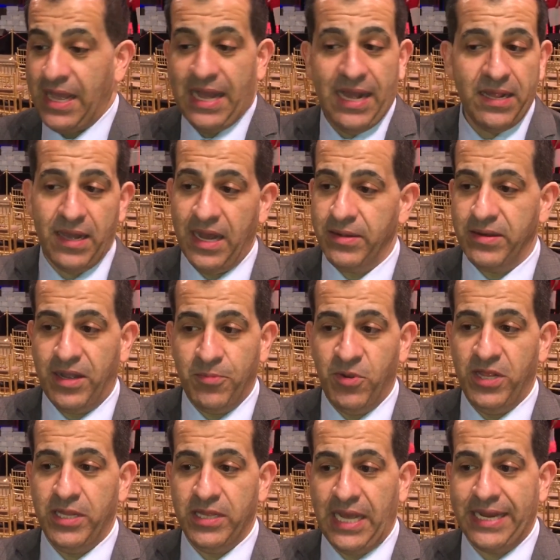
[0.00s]
I
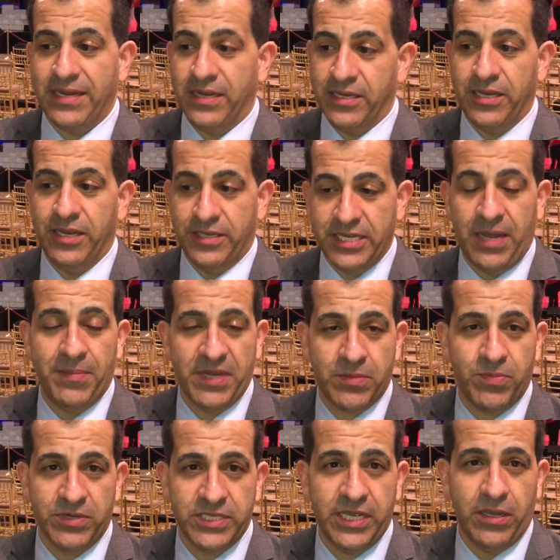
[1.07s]
really like Dominic
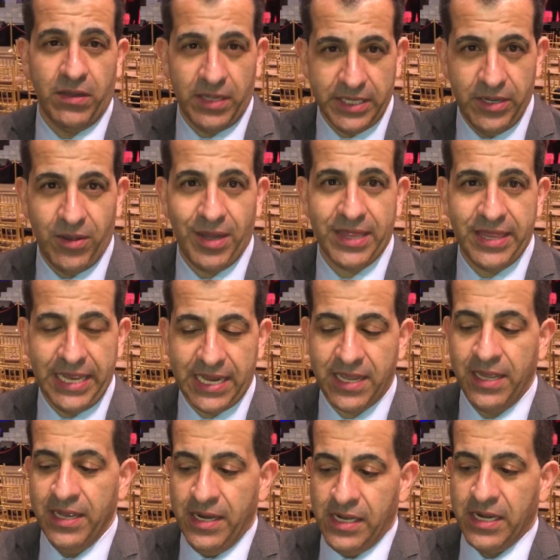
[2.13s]
Breazeale. I think
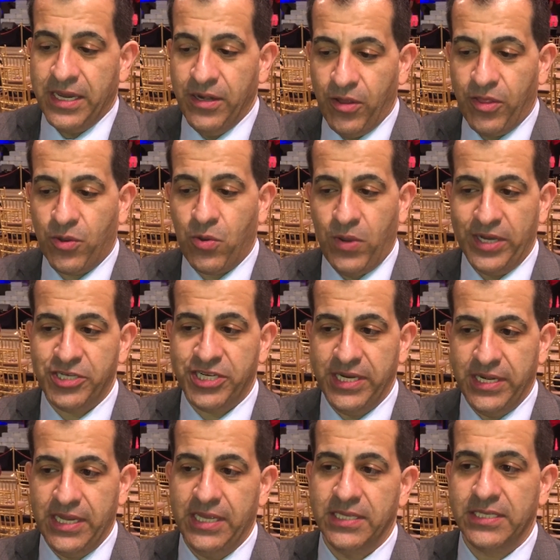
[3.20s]
the
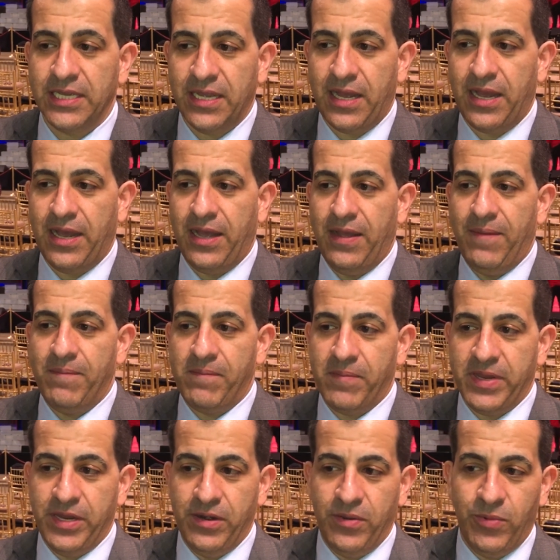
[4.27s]
question is,
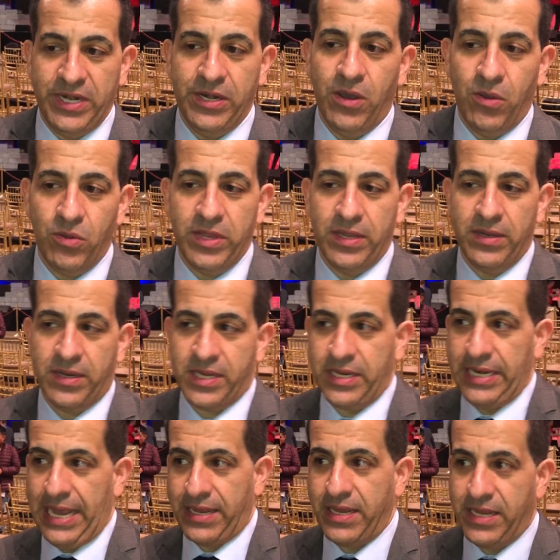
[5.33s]
we know that
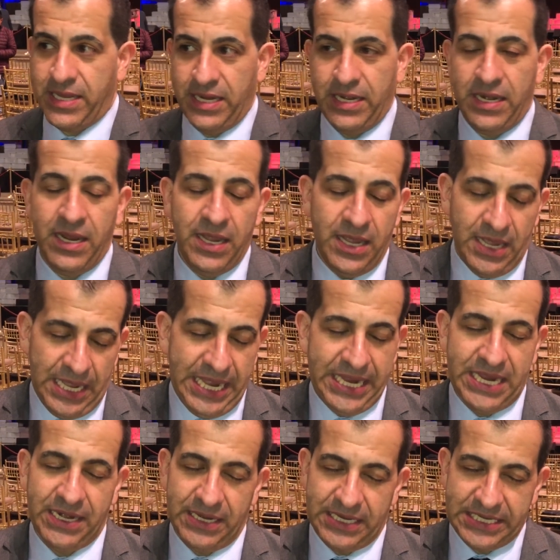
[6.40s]
Kaneki
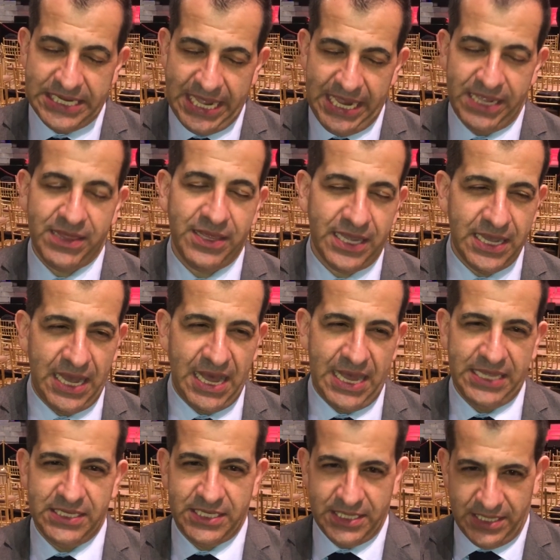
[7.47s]
can take the
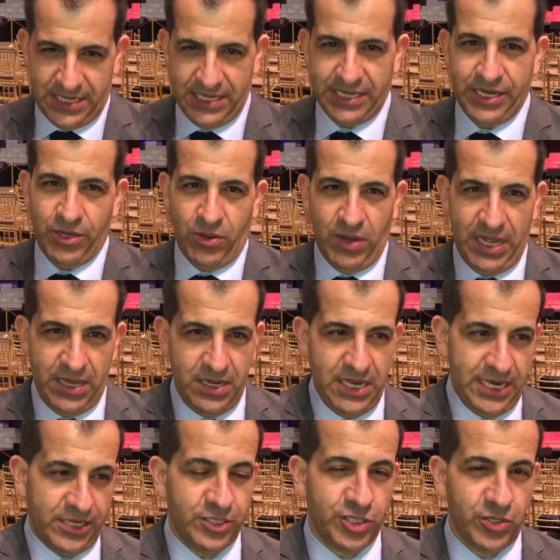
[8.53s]
guys
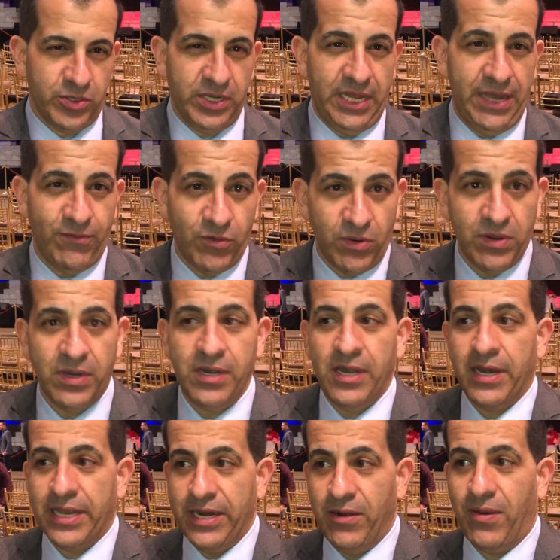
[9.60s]
at a certain level.
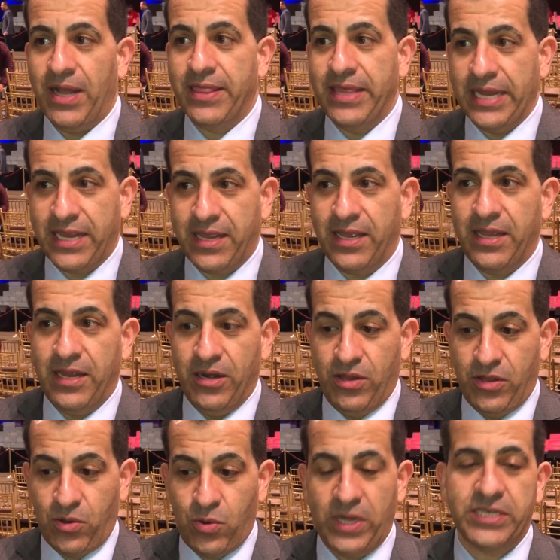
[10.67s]
I think
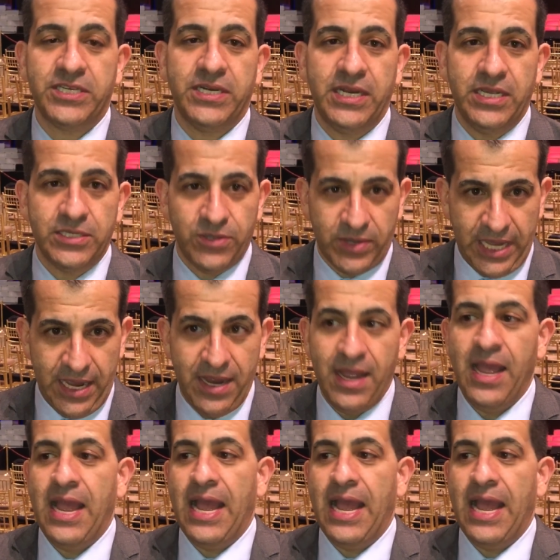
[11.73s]
the question is, okay,